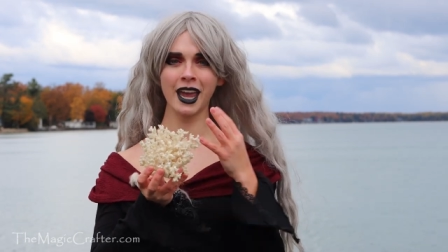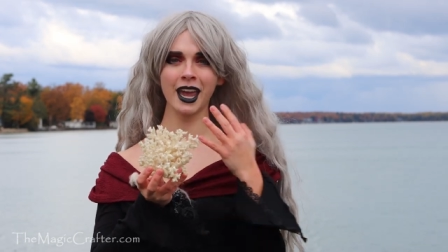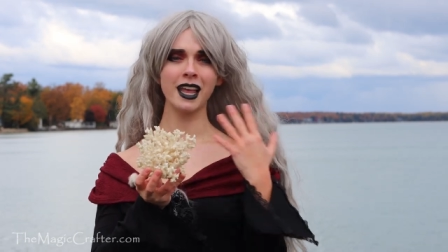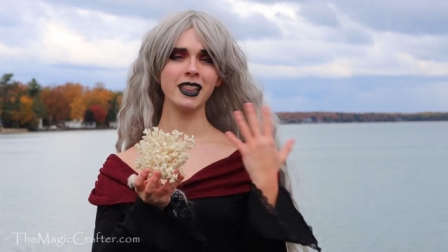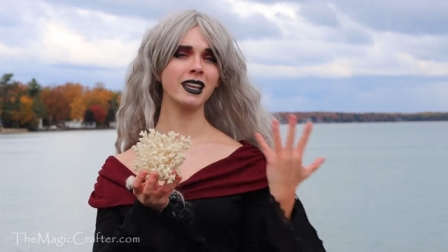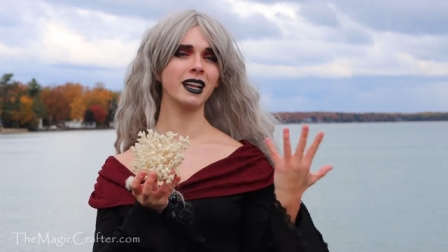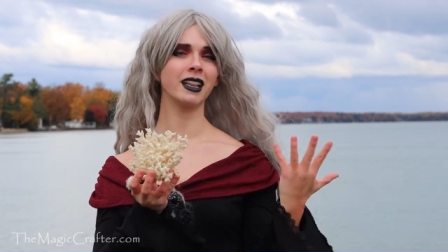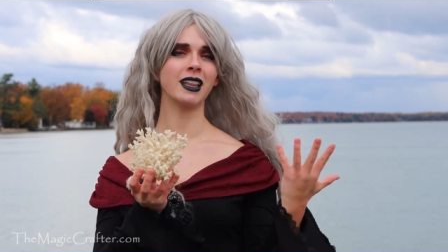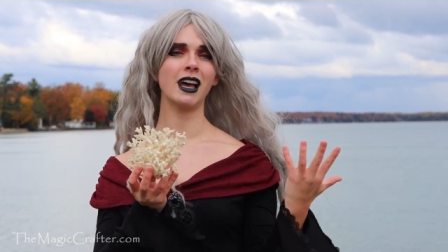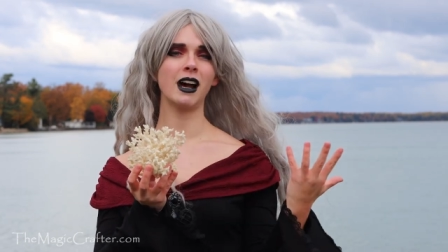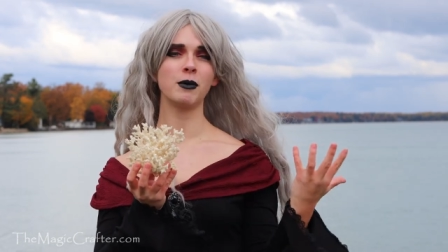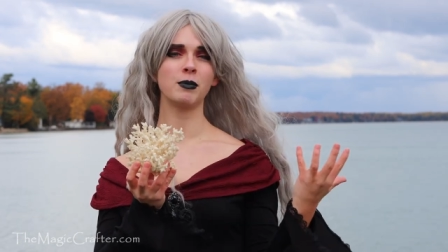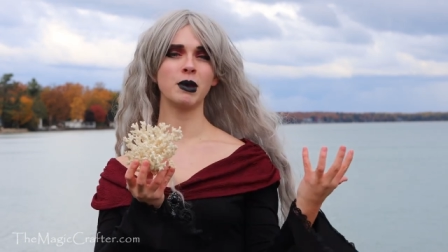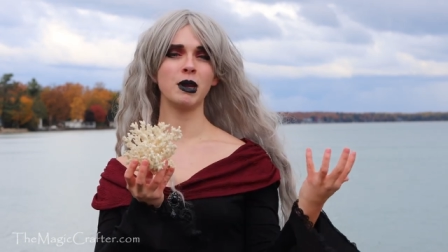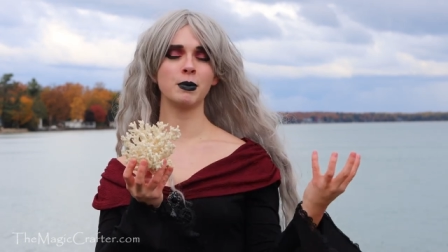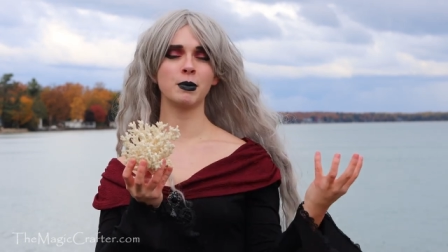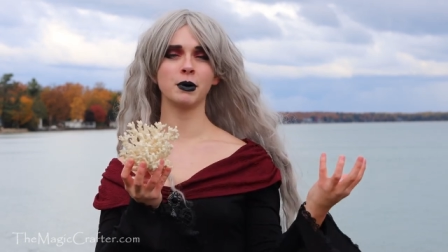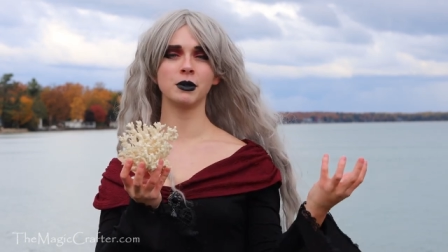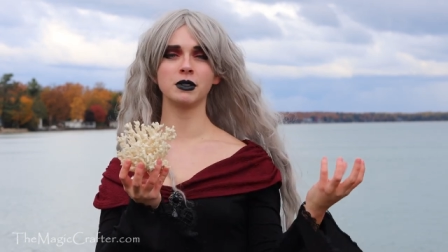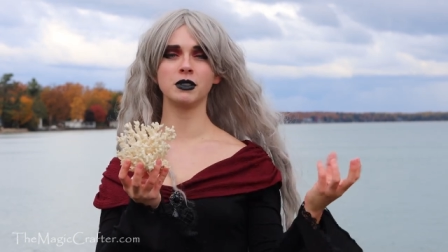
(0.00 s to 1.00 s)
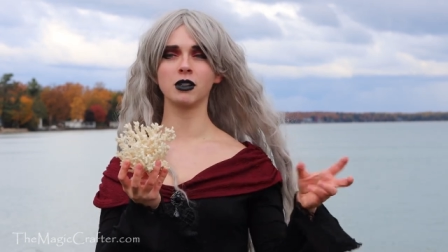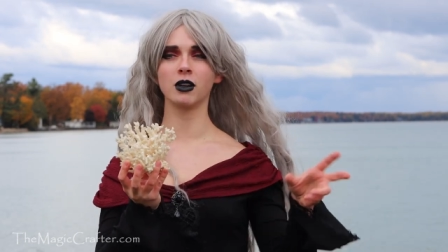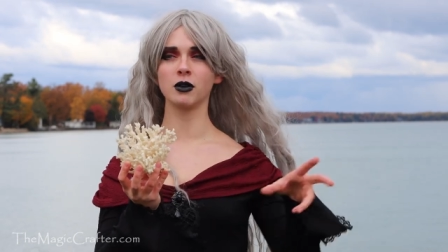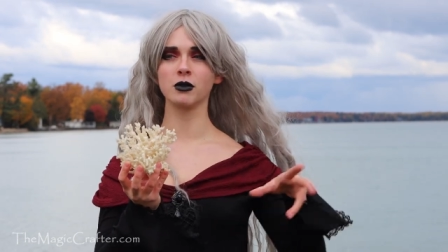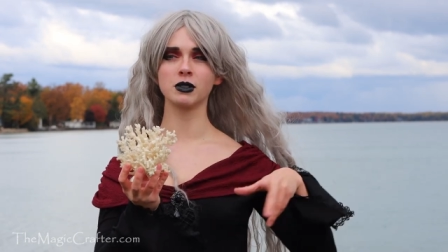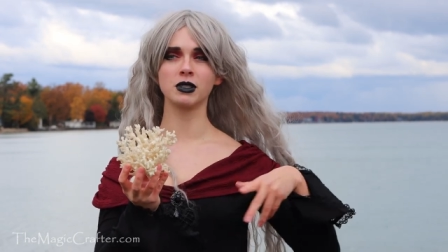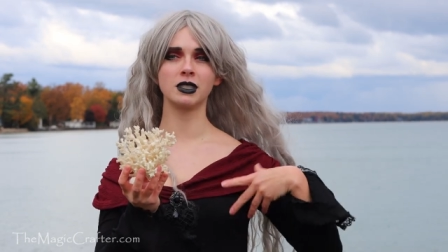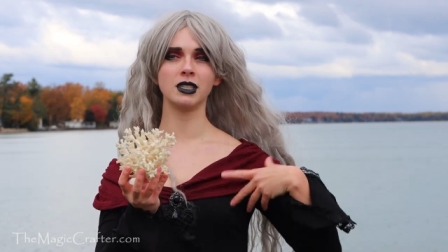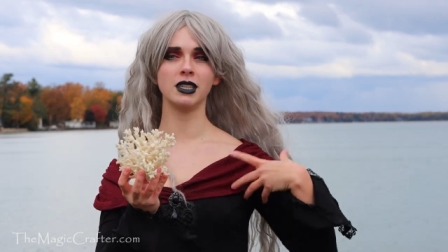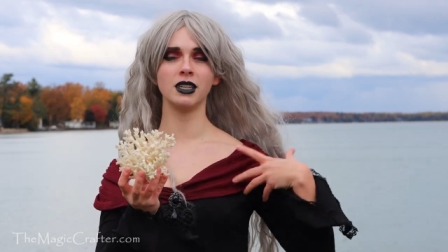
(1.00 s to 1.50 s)
and they allow people to
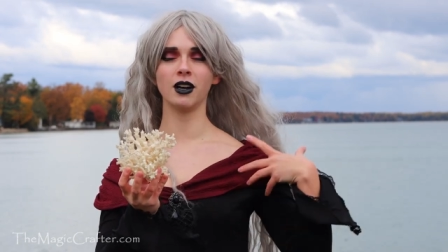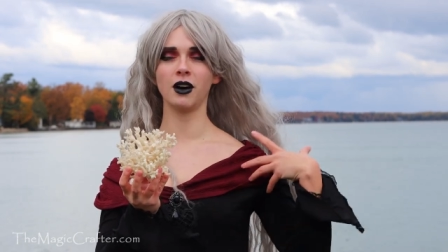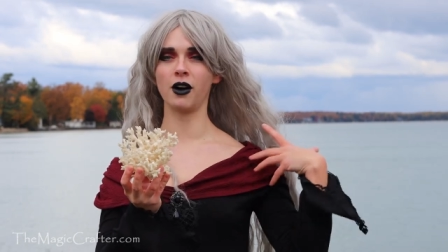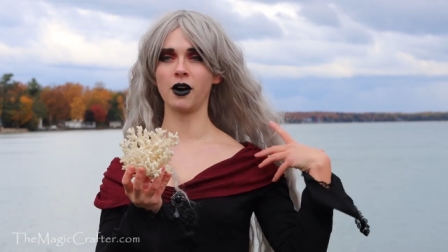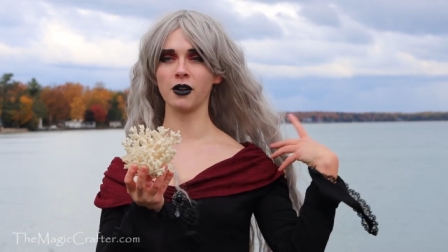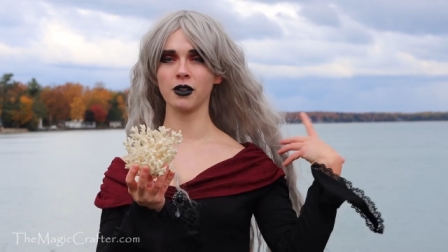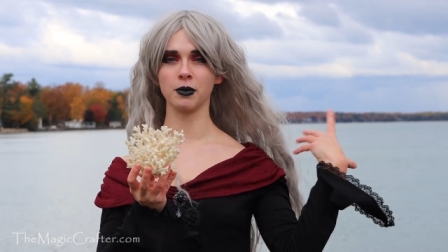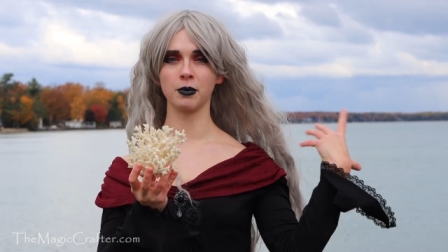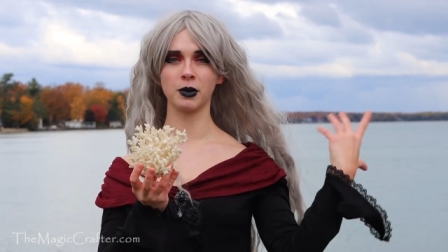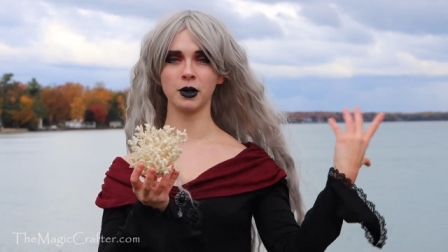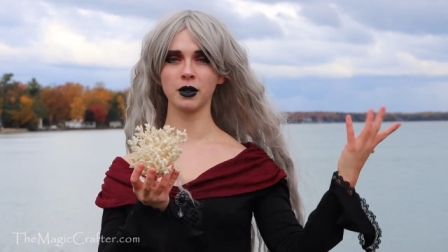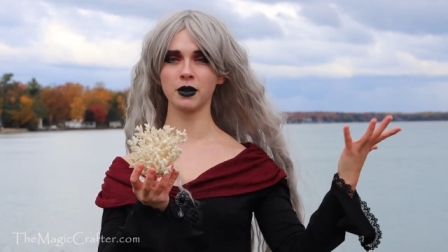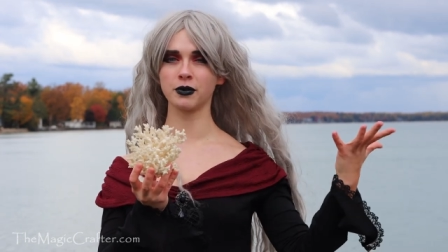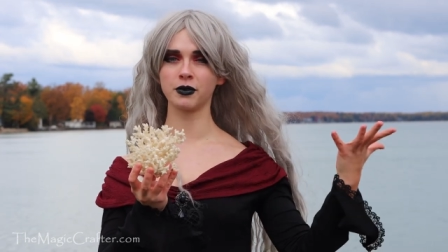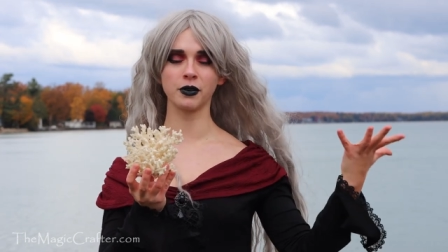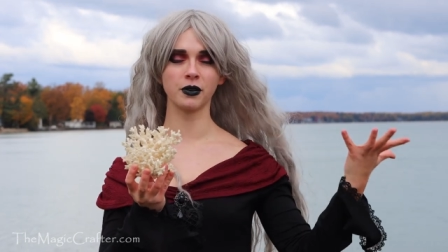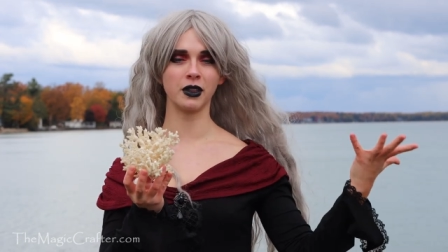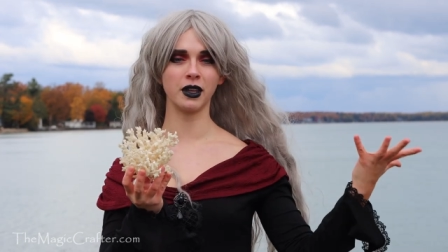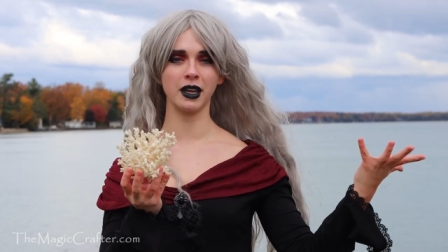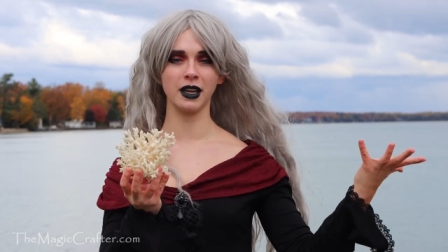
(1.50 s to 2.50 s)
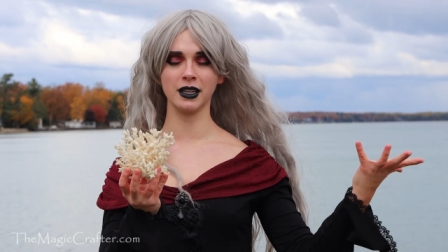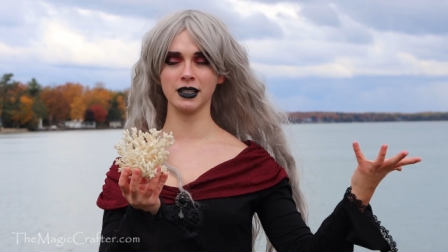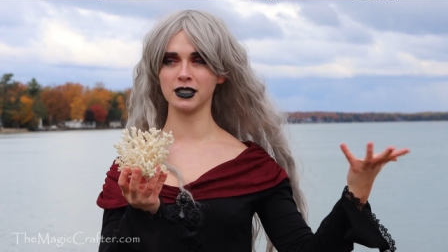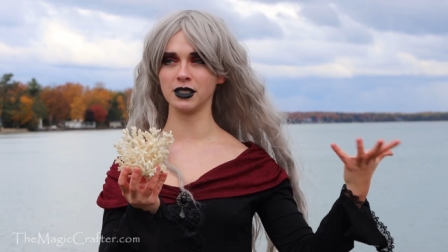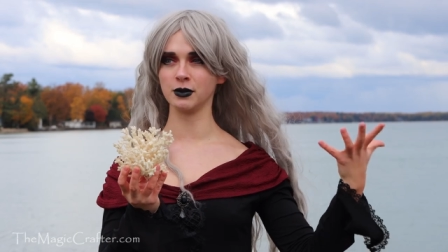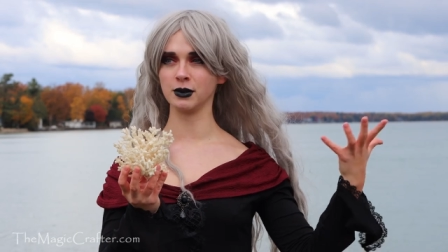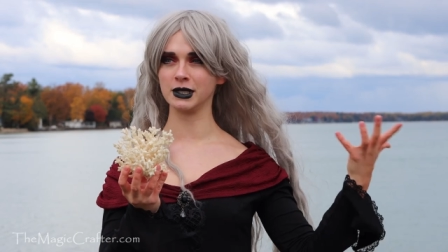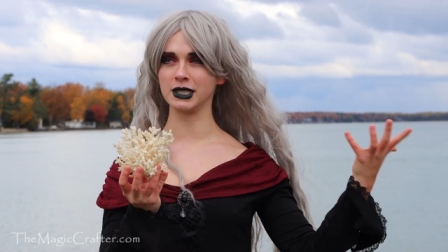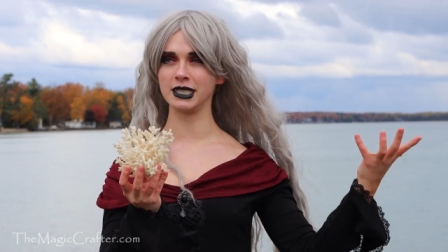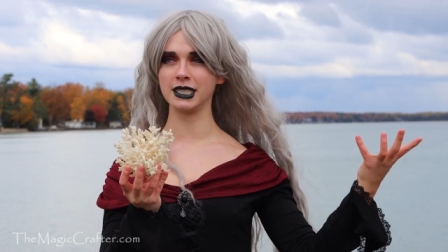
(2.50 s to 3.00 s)
go see all the beautiful
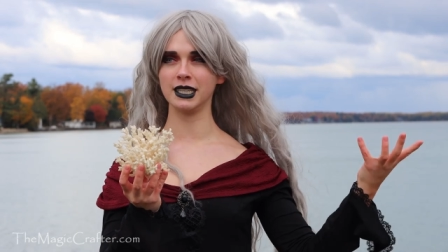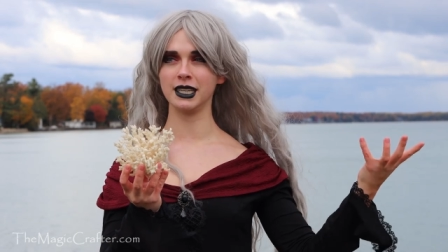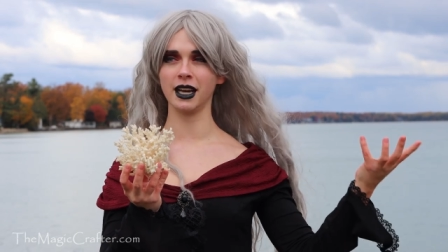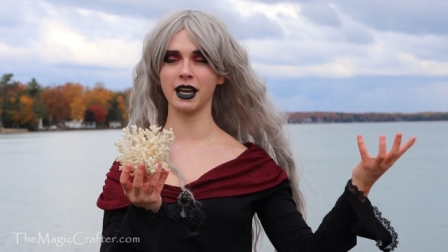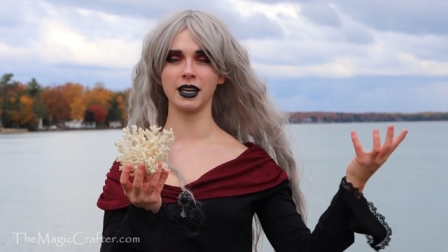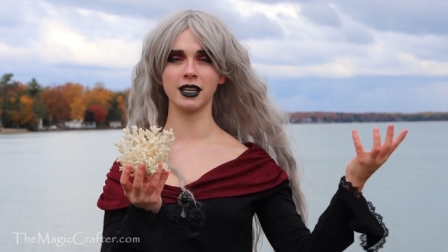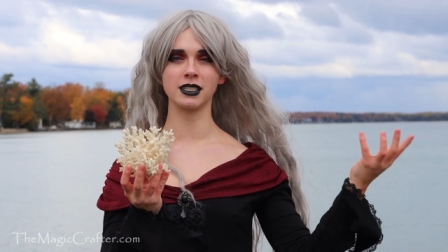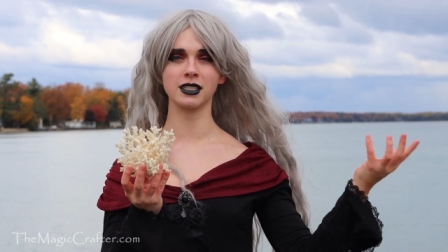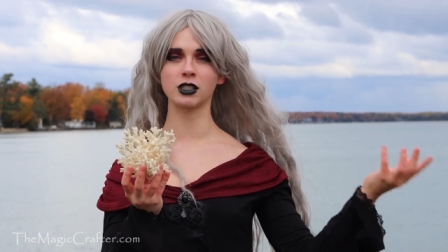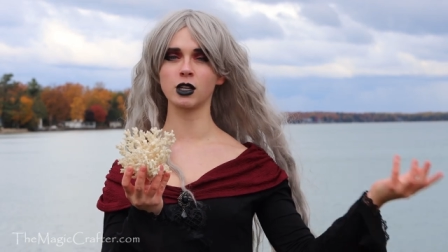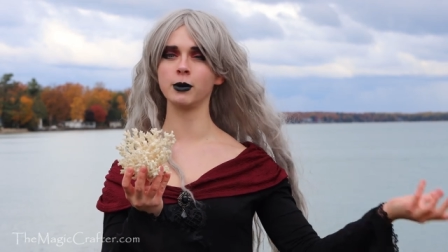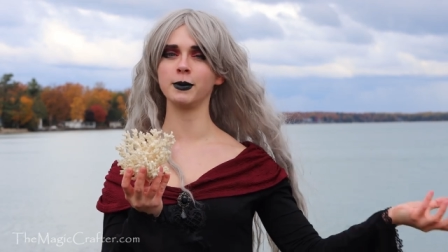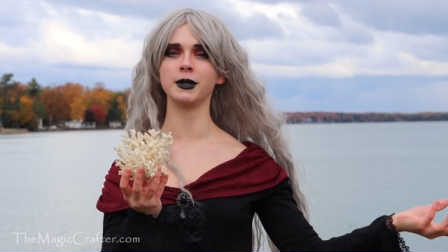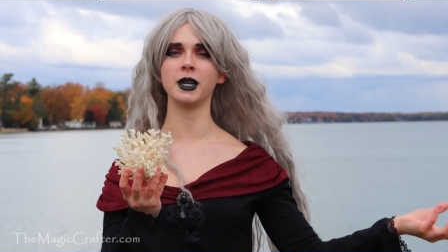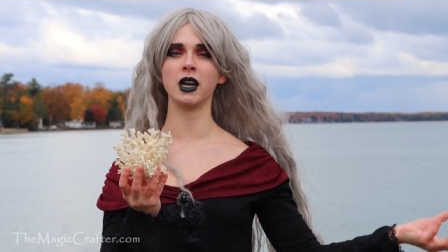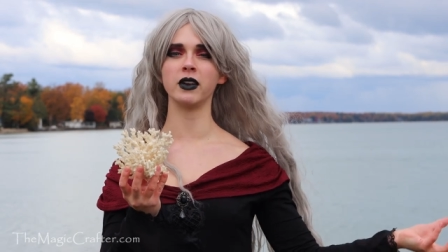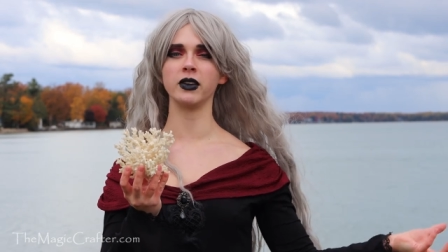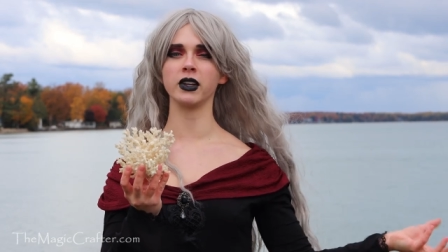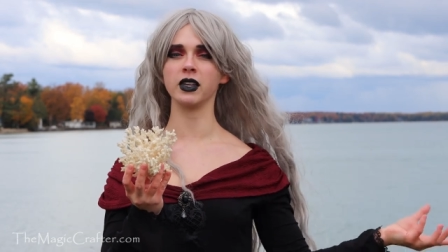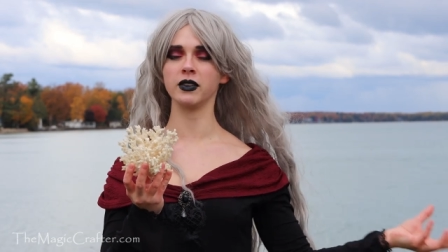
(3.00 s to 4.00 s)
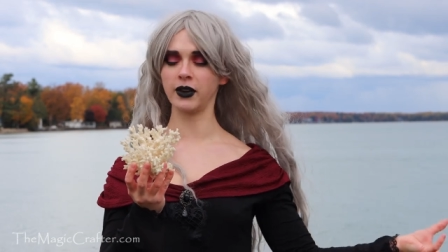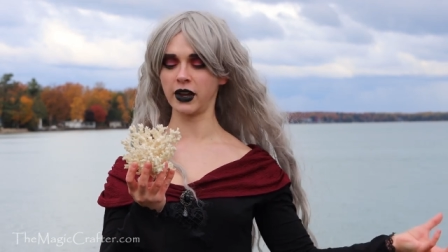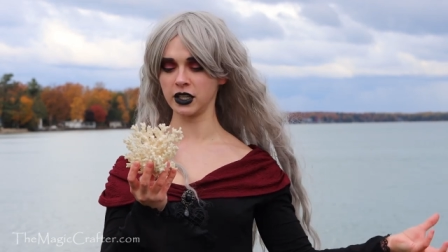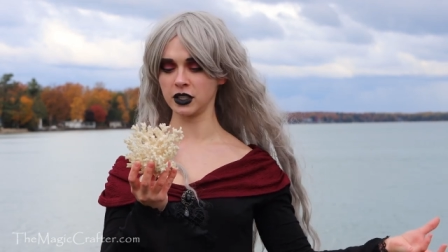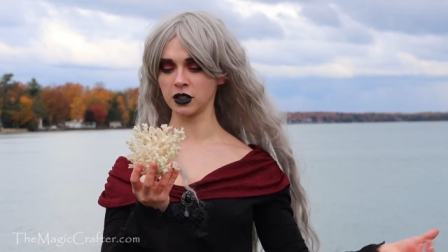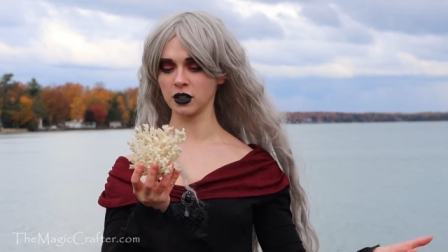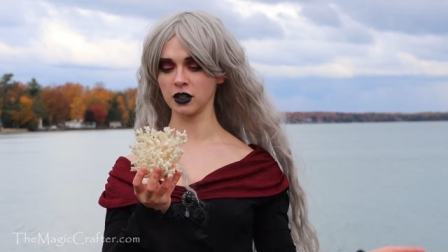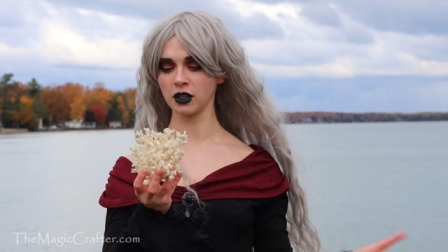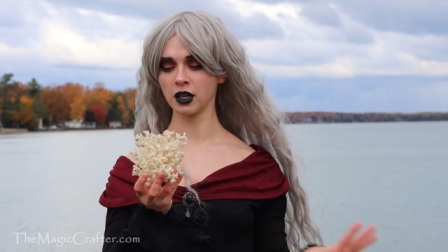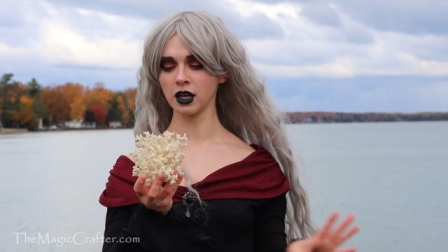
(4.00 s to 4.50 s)
things you would see on a scuba diving
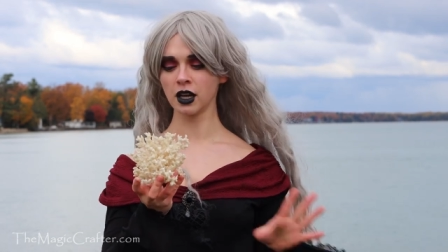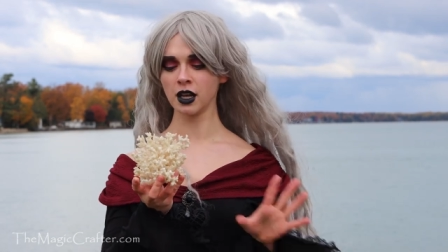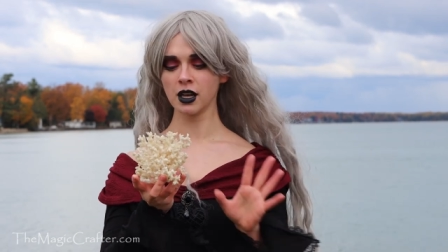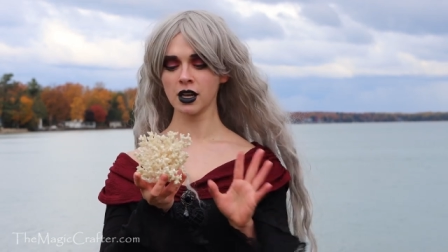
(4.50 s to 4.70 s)
adventure.